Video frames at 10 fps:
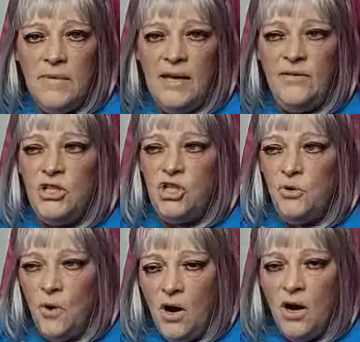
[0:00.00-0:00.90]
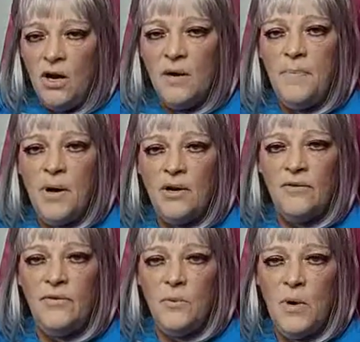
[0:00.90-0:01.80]
and that you are a part
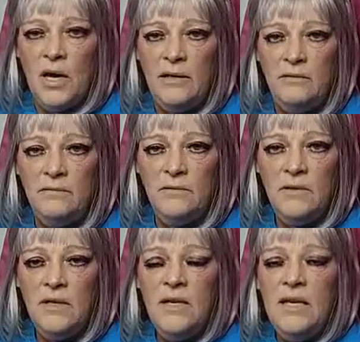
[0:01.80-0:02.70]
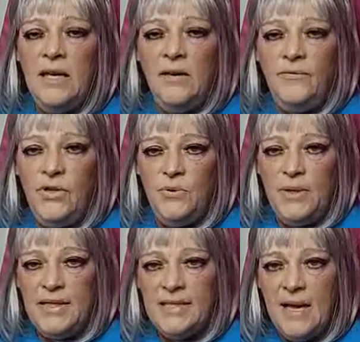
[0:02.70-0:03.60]
of the one. If you
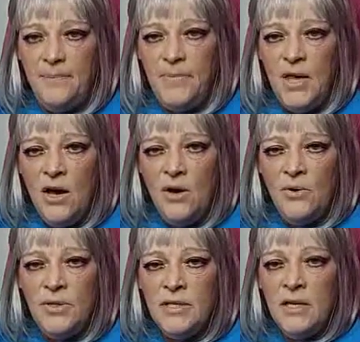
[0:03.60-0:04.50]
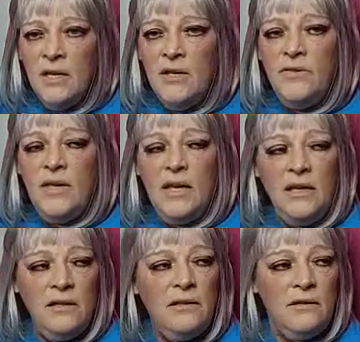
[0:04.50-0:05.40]
accept those, then